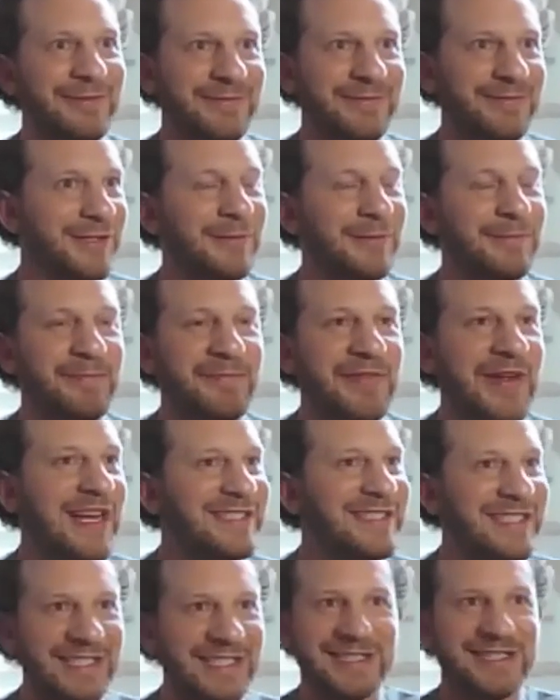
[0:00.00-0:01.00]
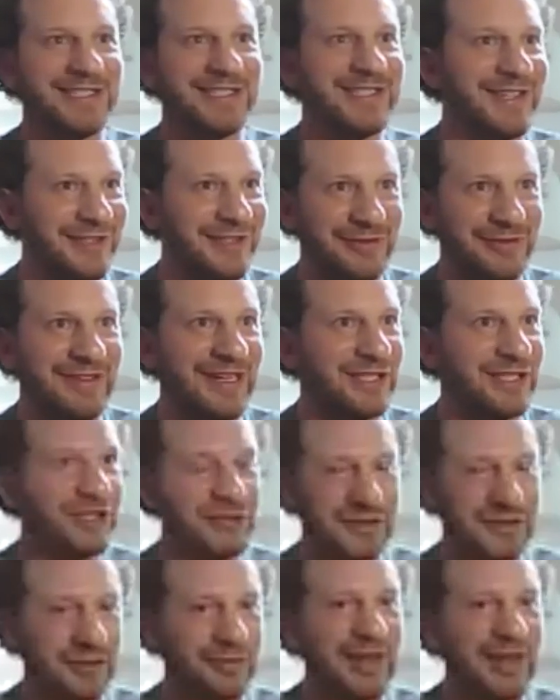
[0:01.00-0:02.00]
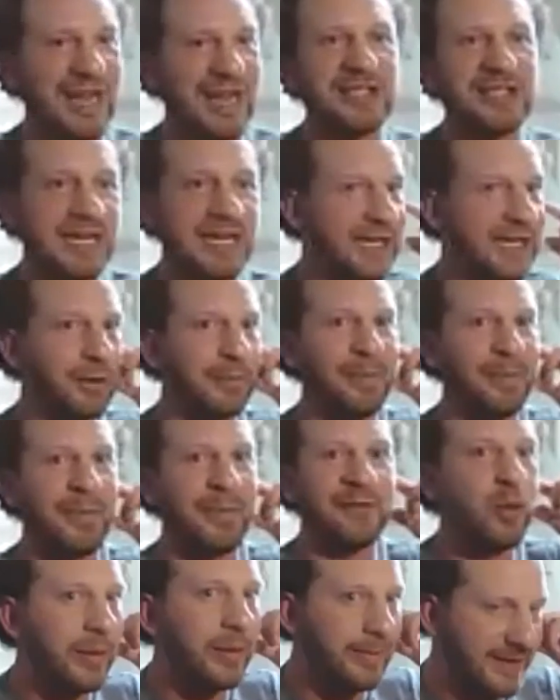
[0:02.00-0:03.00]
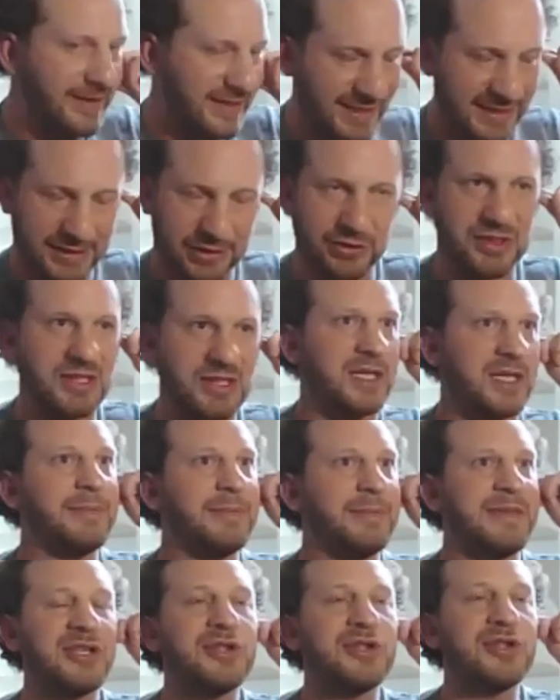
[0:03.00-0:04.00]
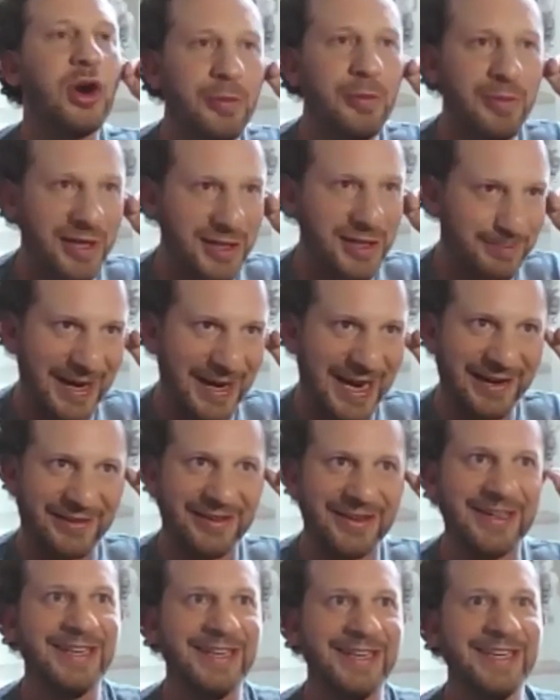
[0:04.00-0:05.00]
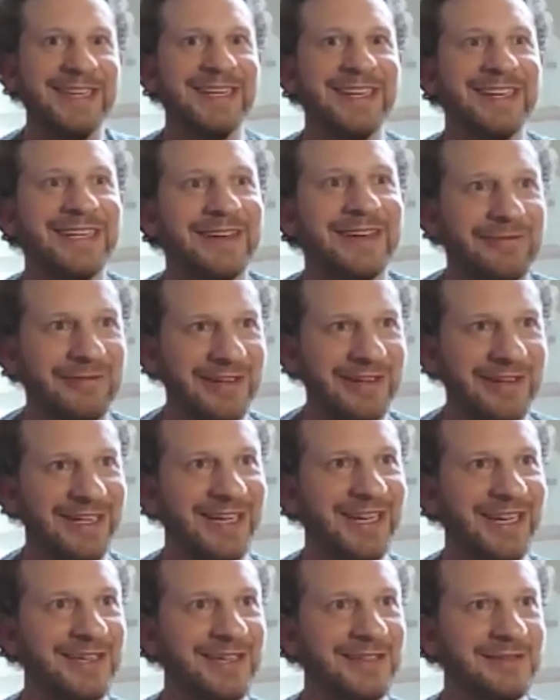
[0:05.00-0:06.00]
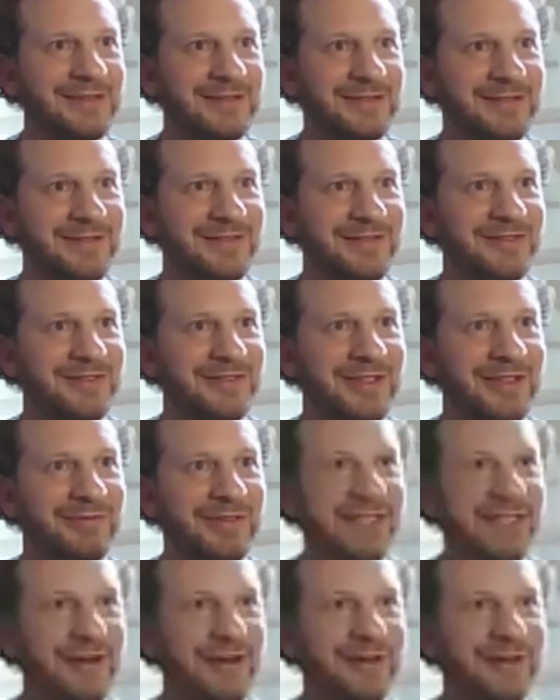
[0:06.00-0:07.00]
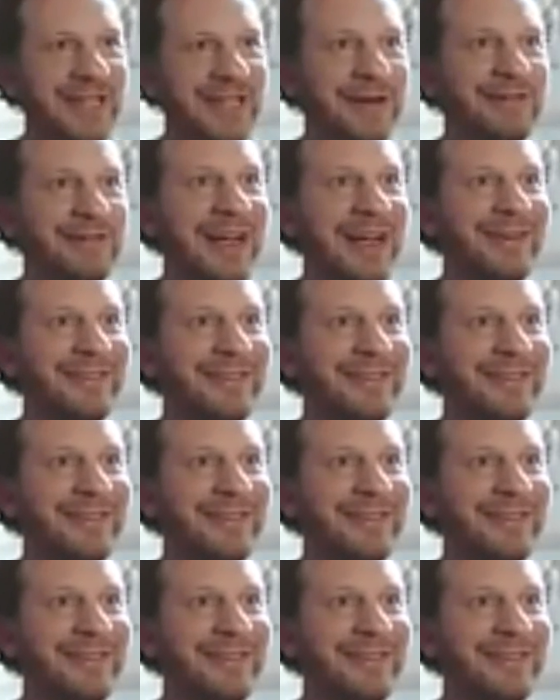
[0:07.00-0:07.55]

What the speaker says: You're facing the direction, and your performances are just going to be so much better if we go that route.